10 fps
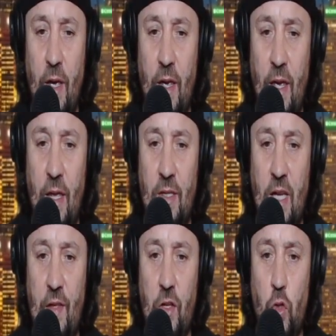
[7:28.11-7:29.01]
inside
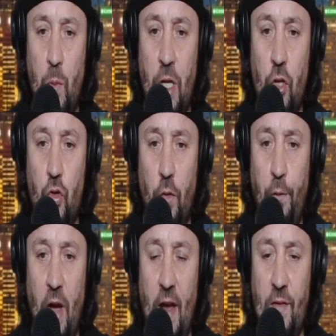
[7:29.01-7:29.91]
the 2-minute drill
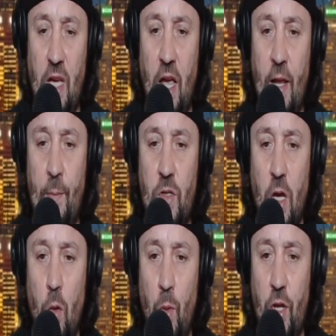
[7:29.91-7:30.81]
5 times
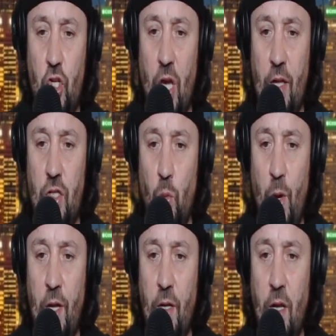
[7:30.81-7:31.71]
with a chance to
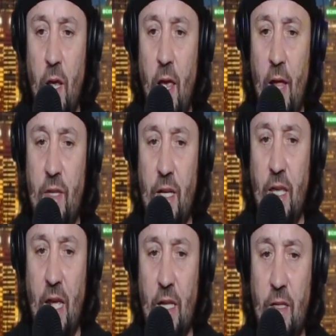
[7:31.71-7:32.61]
win and didn't
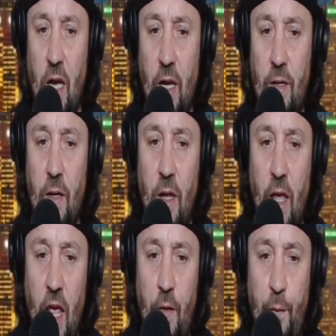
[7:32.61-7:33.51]
get it done.
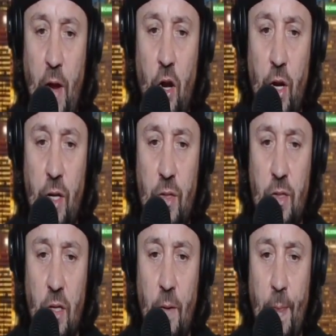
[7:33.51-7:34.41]
In fairness,
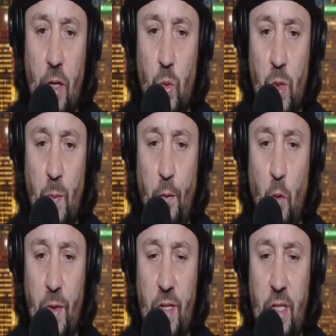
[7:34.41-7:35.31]
this was before the
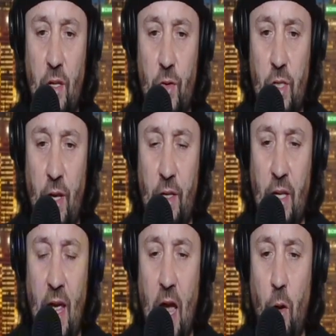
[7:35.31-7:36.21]
Steelers selected
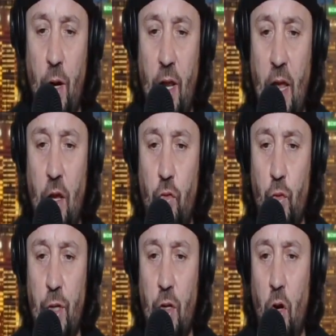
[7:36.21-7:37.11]
Howard, and
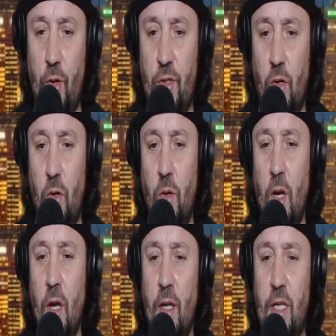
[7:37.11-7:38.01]
Gruden also
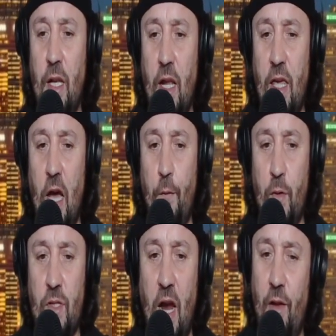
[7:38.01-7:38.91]
didn't account for
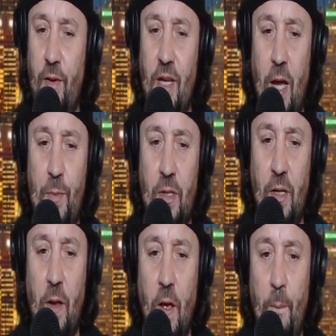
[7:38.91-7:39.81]
Skylar Thompson
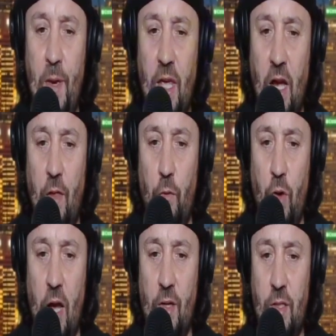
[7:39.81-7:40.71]
being on the
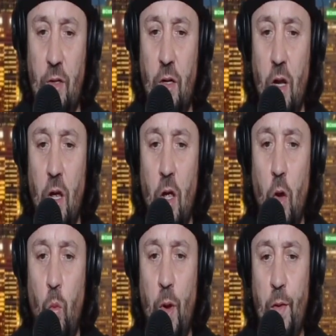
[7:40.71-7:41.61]
roster
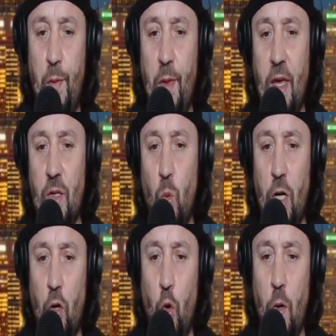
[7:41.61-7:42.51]
with his one
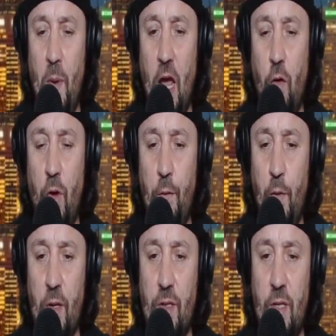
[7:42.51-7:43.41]
quarterback
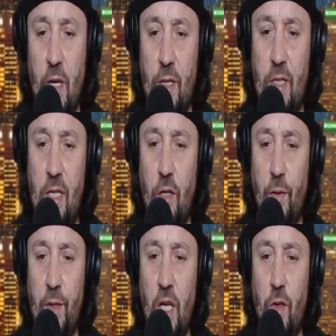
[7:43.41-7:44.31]
reference. Still,
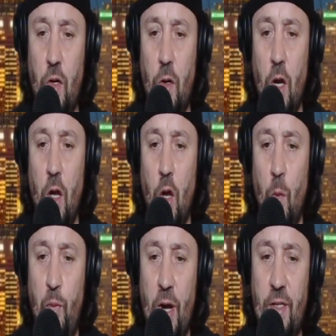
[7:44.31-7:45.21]
neither
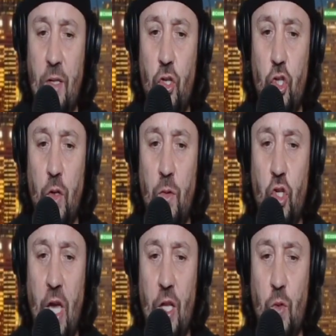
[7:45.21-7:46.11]
presence should
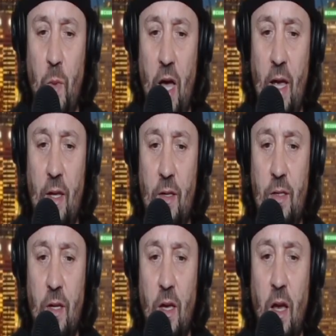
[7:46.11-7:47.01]
change minds
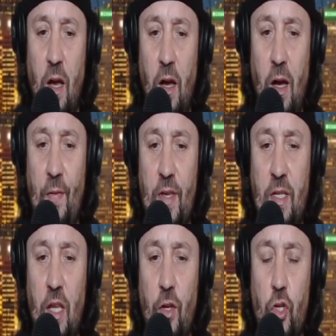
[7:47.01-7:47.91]
on the
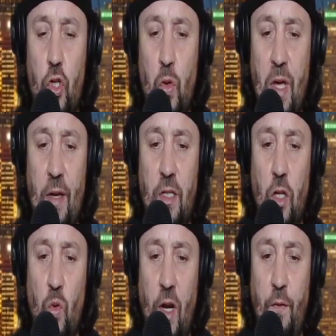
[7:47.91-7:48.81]
Steelers'
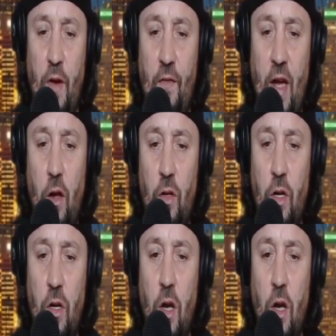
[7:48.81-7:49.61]
2025 outlook,